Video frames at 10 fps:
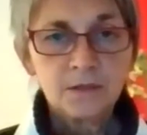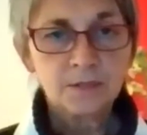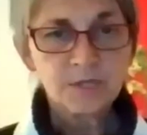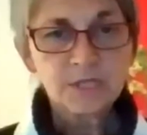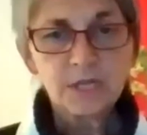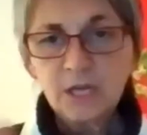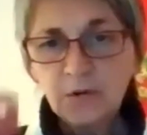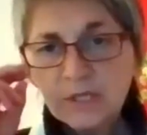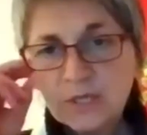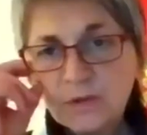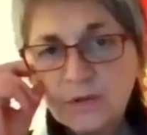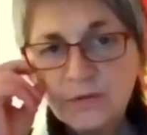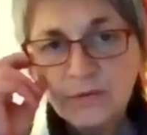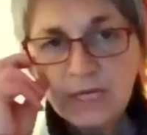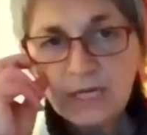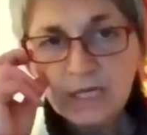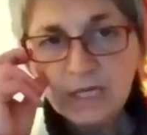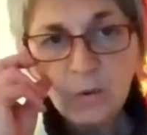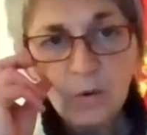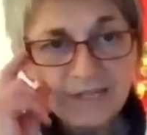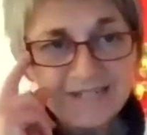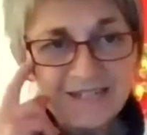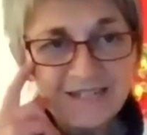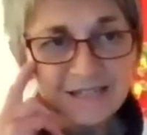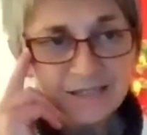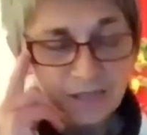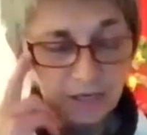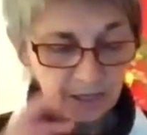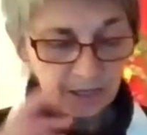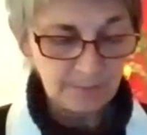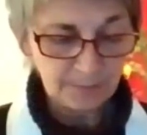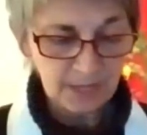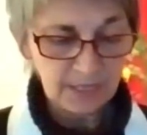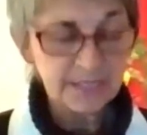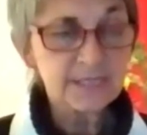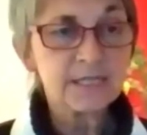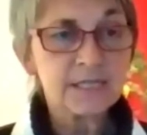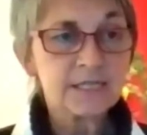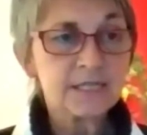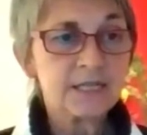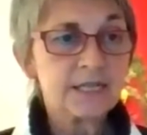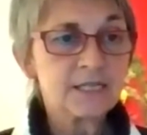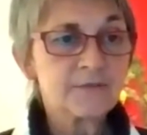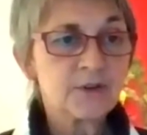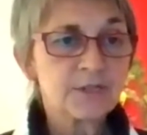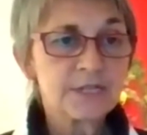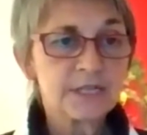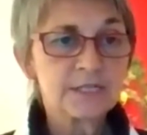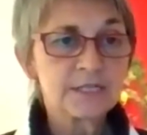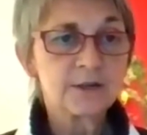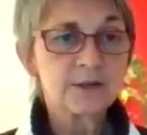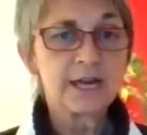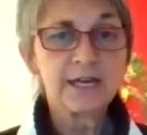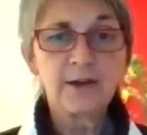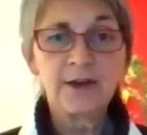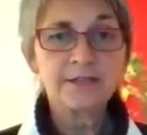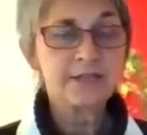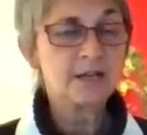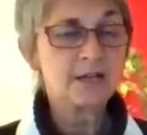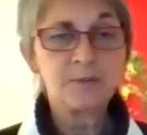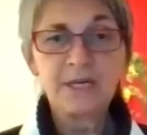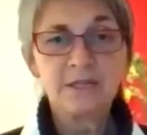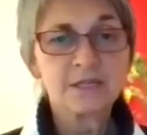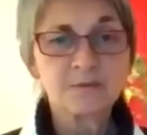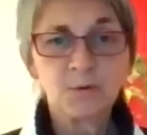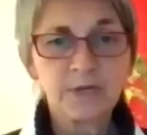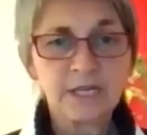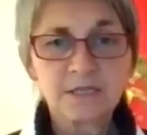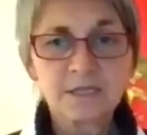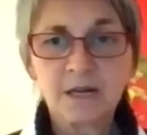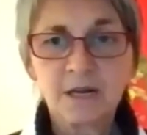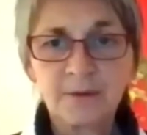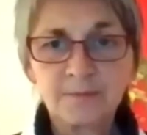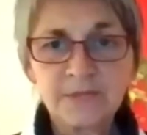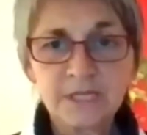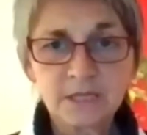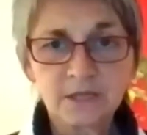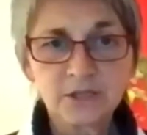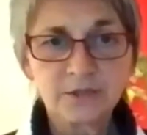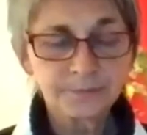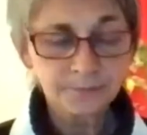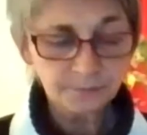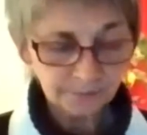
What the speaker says: So I'm just going to go into 3 qualities that are listed in these verses, okay? And that'll be this morning's discussion.